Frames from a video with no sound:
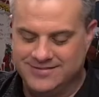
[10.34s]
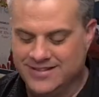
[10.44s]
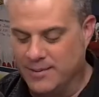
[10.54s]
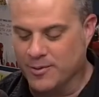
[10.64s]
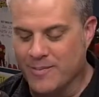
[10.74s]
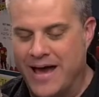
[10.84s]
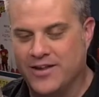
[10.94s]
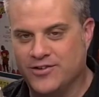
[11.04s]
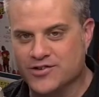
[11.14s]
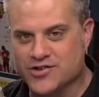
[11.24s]
April
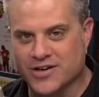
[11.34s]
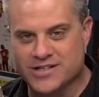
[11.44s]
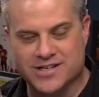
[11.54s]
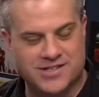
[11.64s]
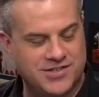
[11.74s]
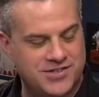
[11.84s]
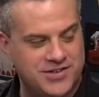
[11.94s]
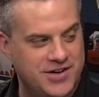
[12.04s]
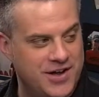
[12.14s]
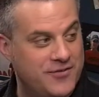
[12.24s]
Madison joins us in
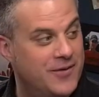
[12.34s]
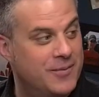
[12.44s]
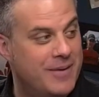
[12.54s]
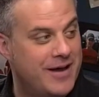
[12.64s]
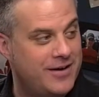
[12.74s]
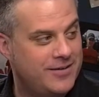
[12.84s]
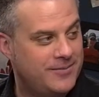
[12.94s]
studio. Feeling better?